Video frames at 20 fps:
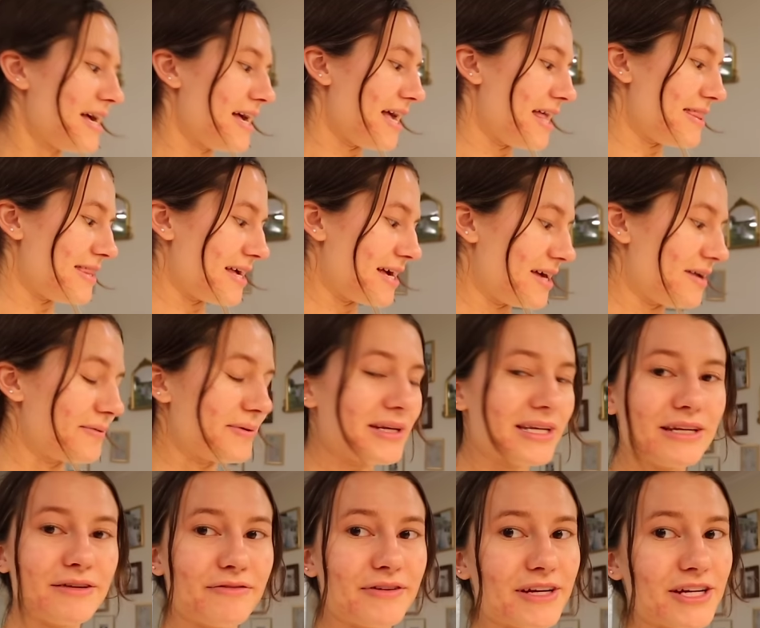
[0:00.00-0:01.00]
and then we
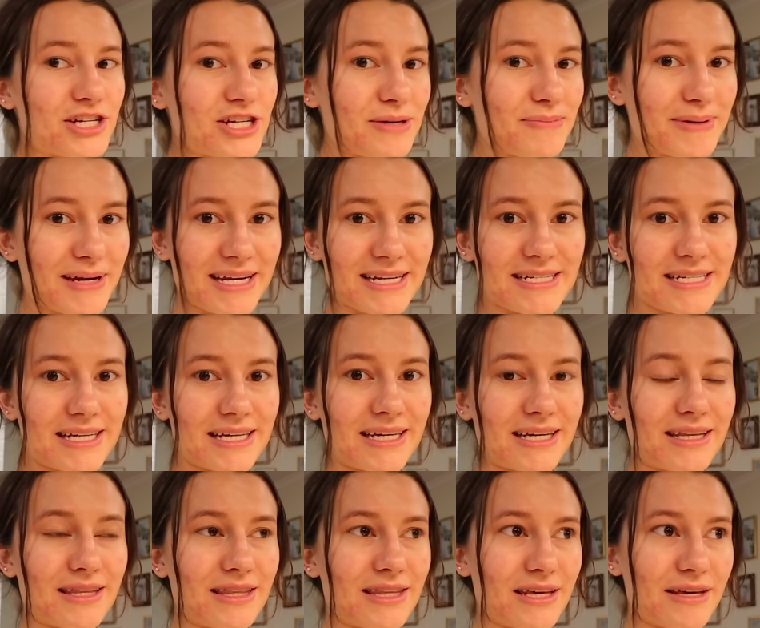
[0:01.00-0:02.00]
need to finish up
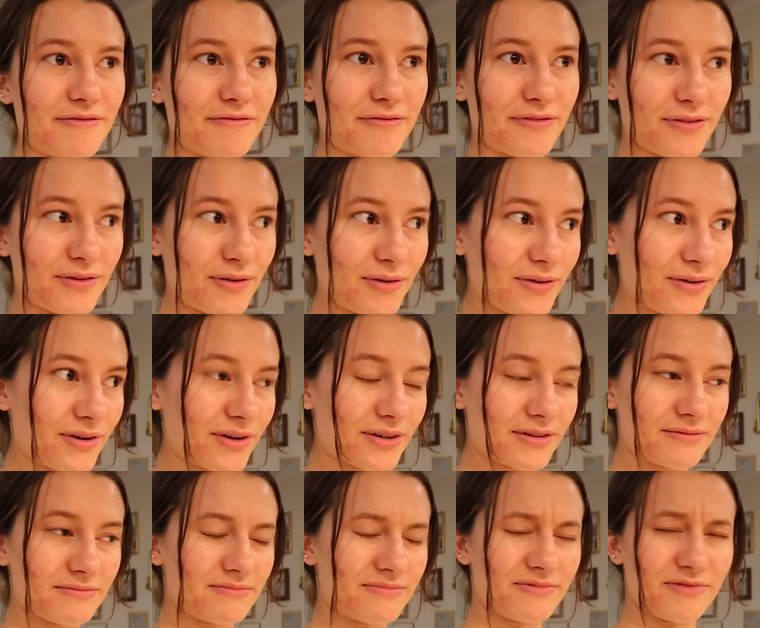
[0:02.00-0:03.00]
painting the floor
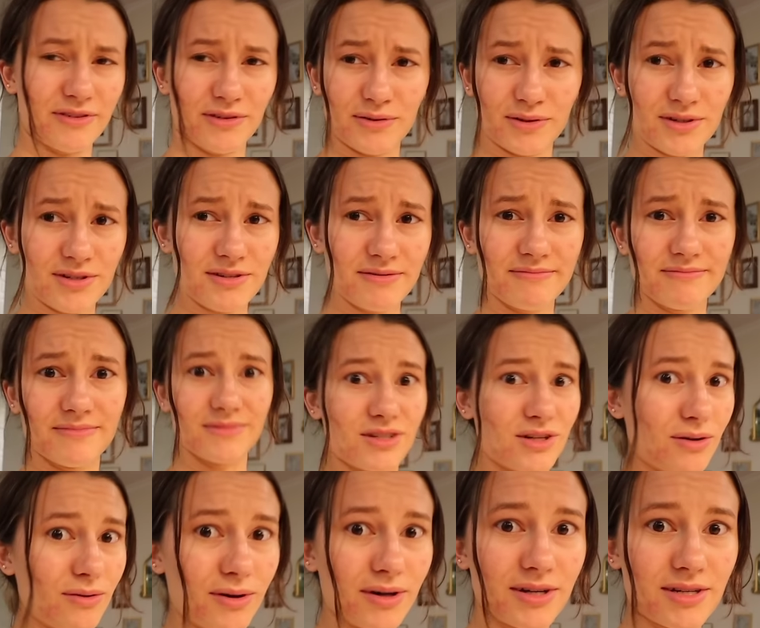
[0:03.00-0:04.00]
floors
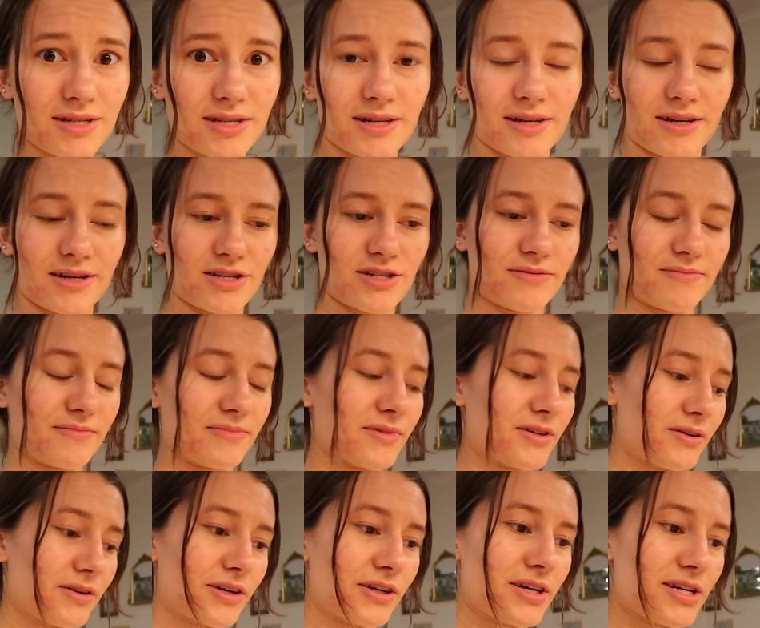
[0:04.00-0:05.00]
doors. Gosh, I'm
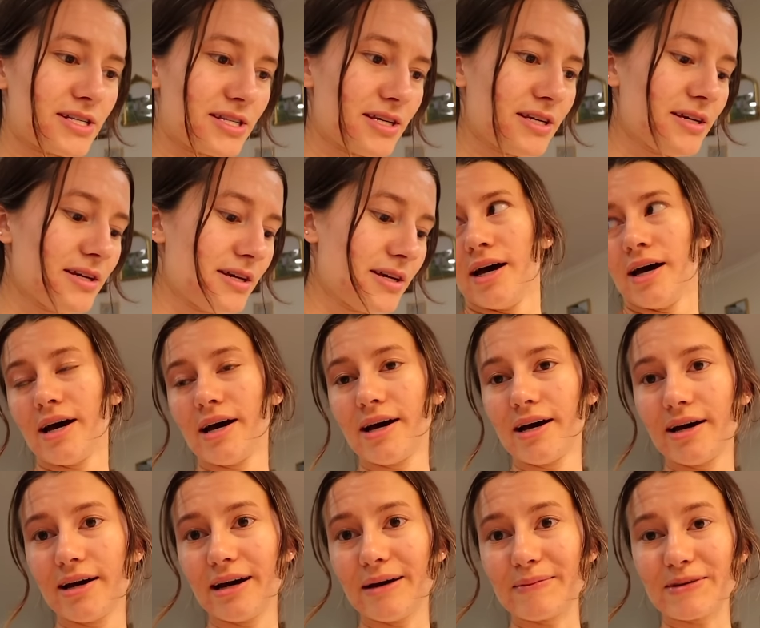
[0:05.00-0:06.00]
going crazy.
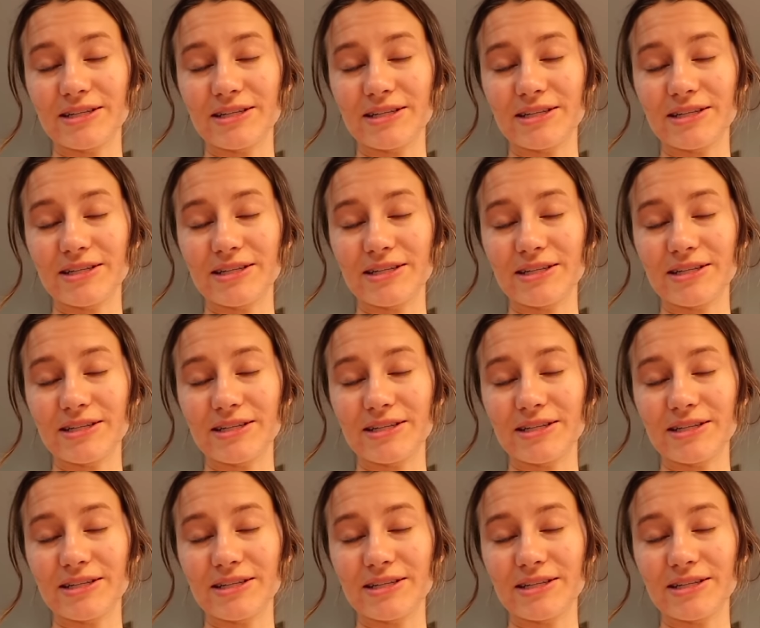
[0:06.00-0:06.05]
I'm